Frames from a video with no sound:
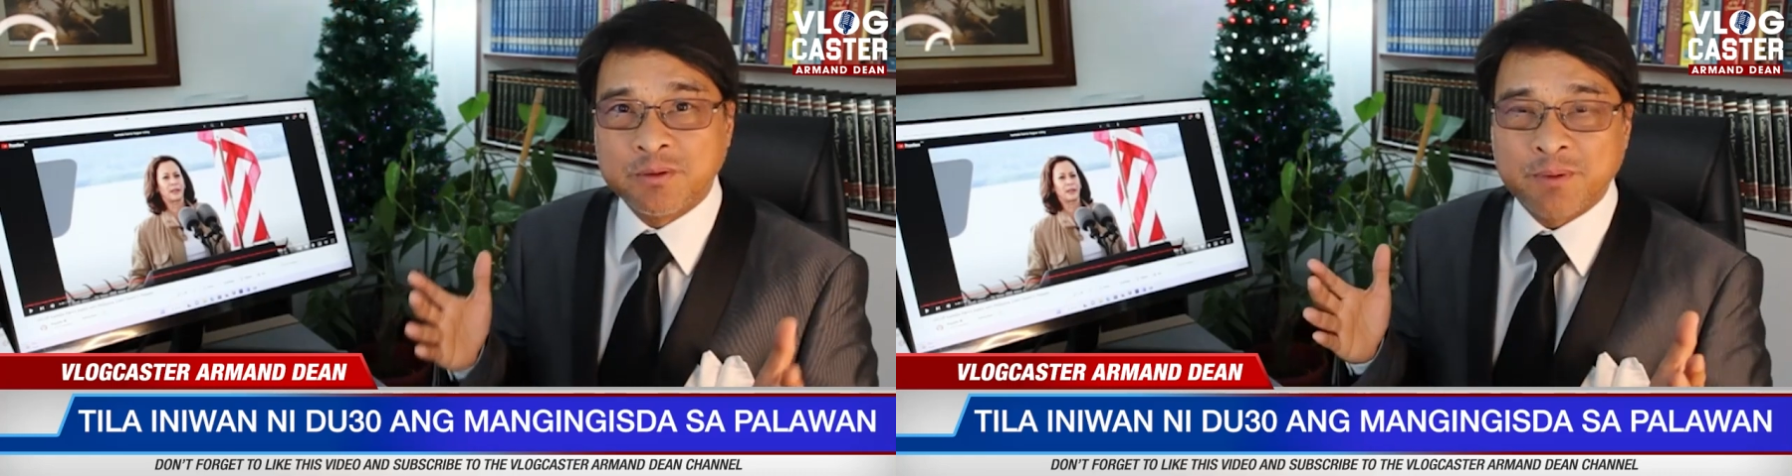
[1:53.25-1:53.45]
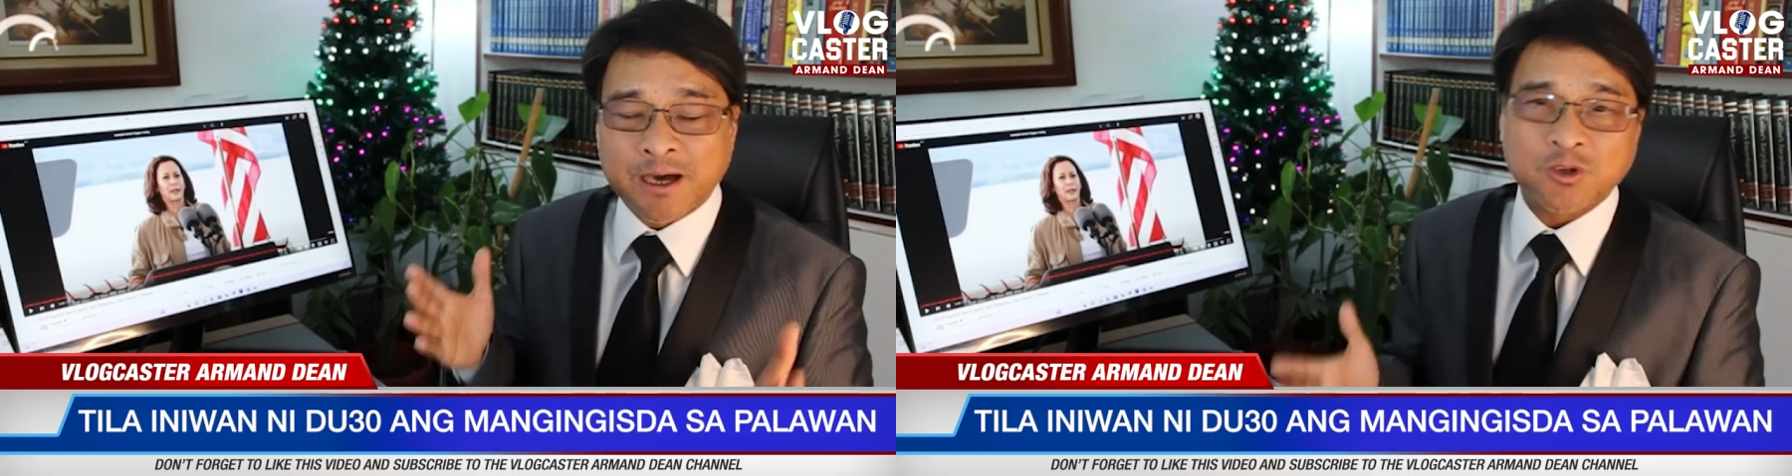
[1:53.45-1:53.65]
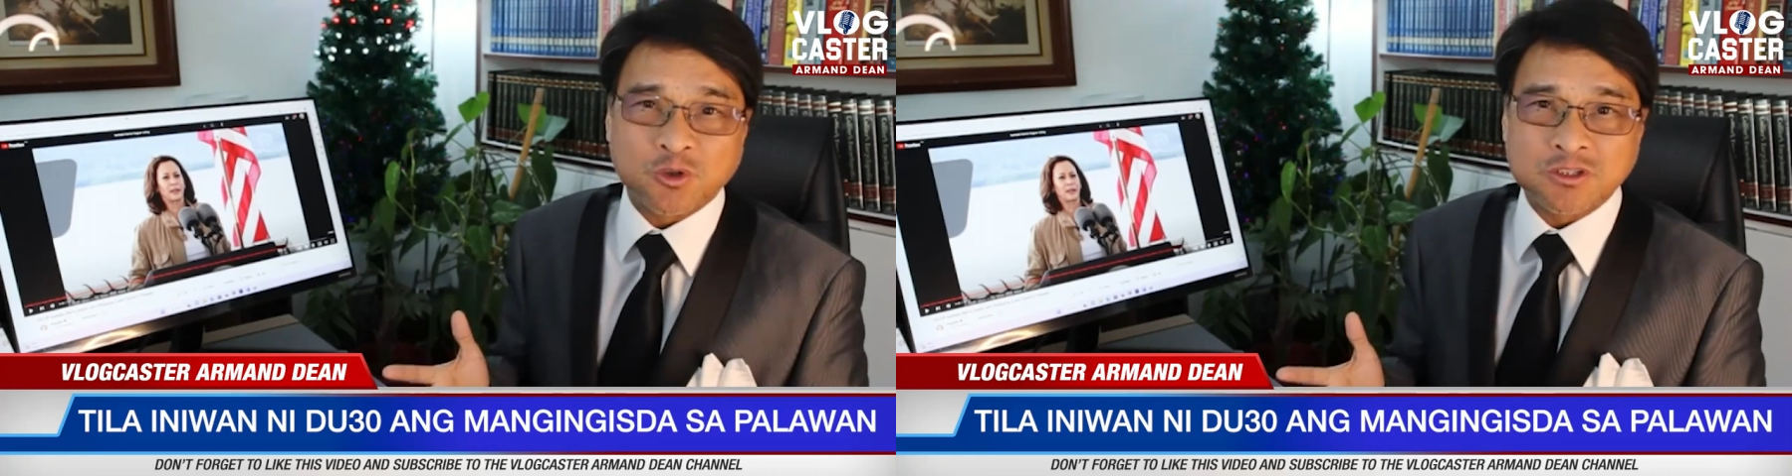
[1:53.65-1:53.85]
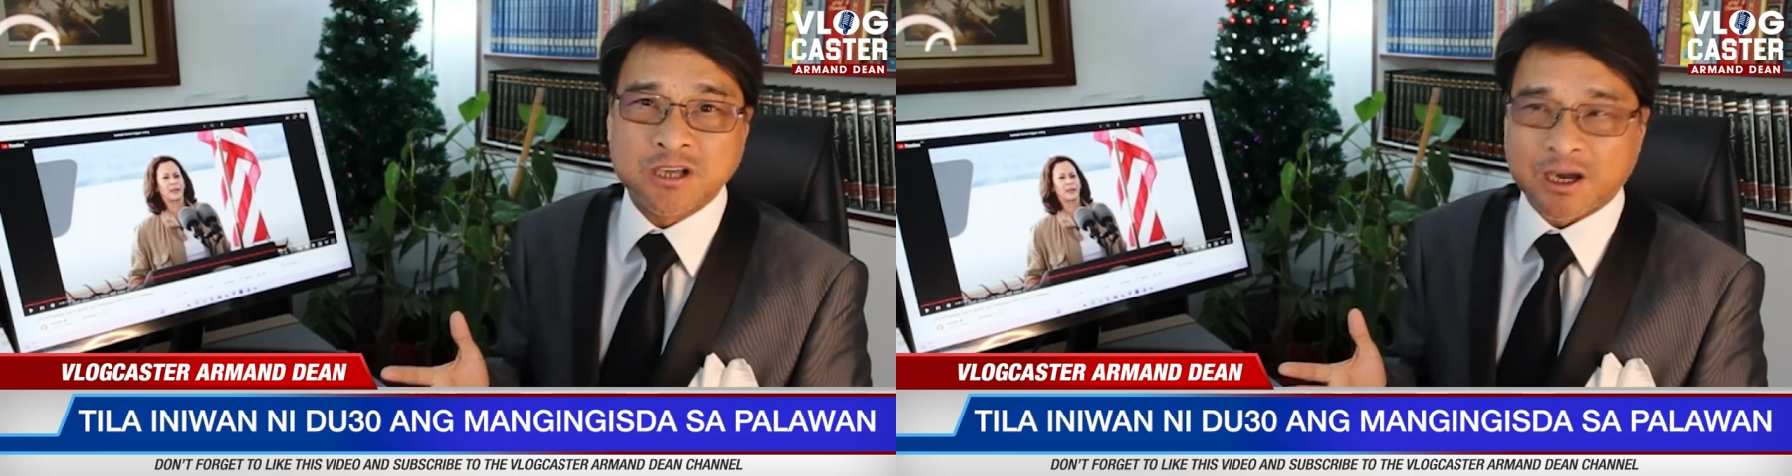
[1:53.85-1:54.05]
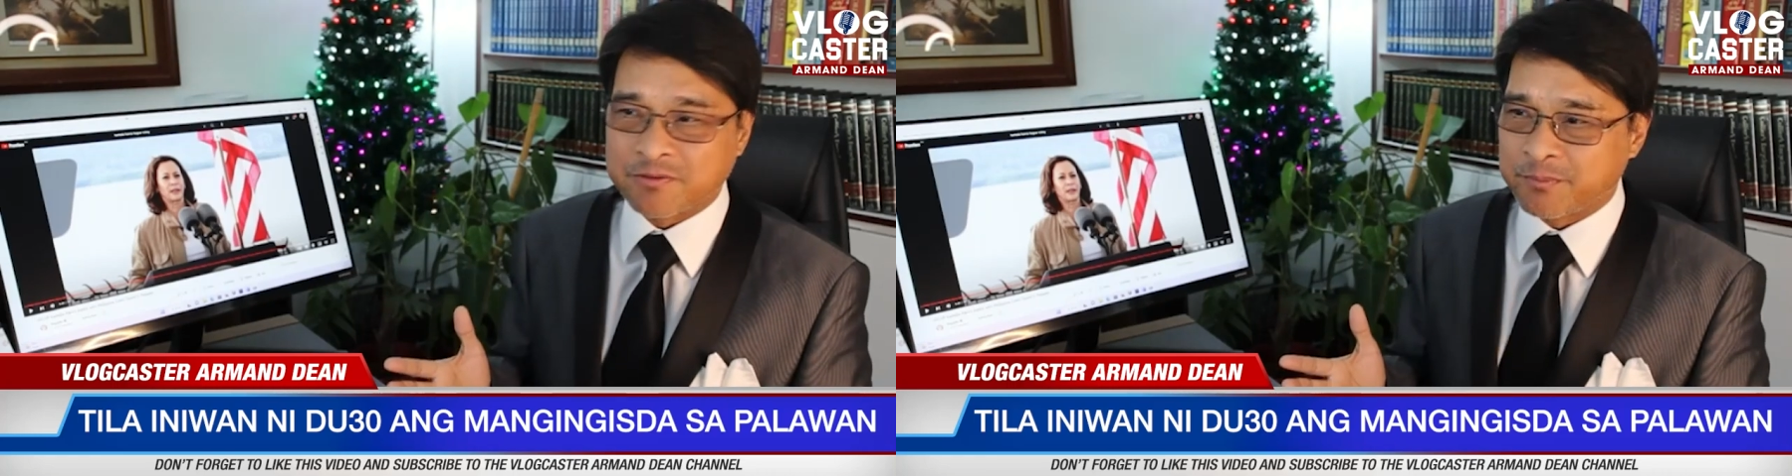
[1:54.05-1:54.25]
Marcos
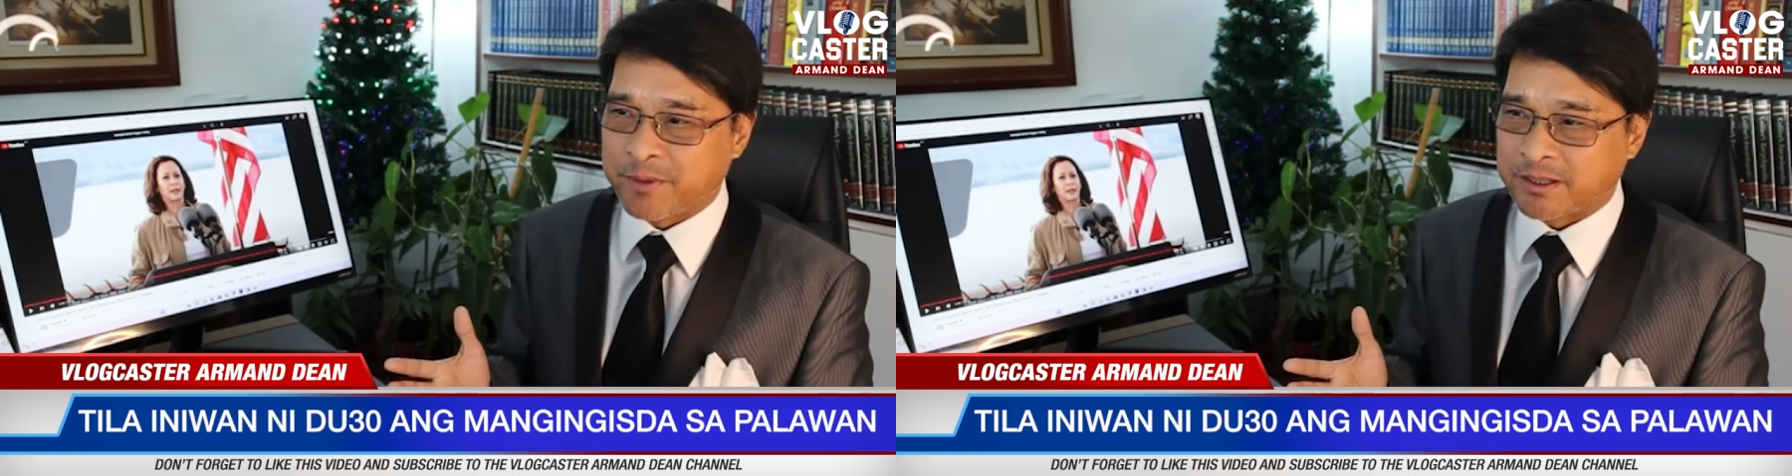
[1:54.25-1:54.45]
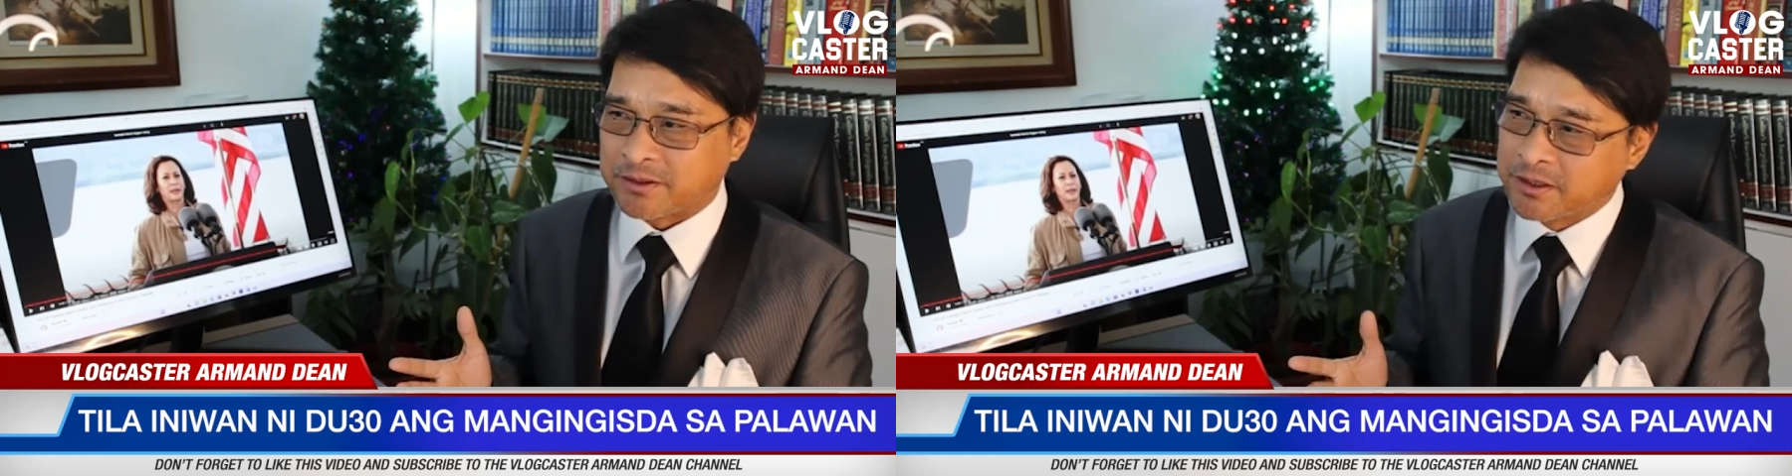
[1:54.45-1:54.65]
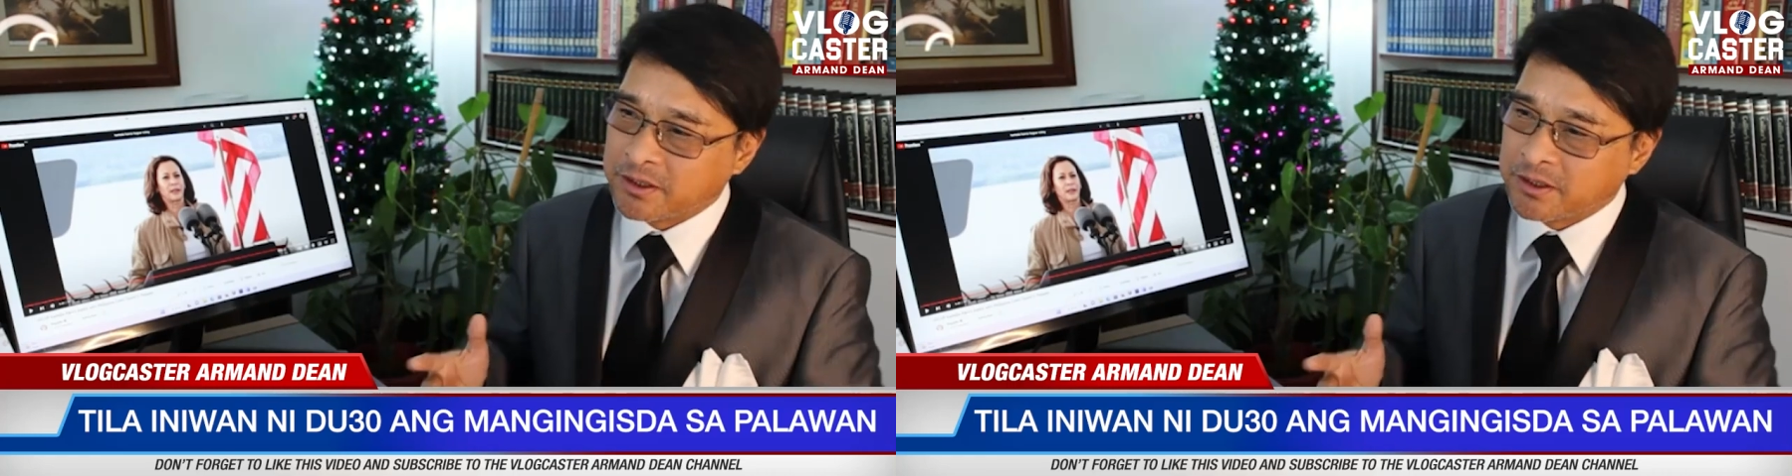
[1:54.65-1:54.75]
government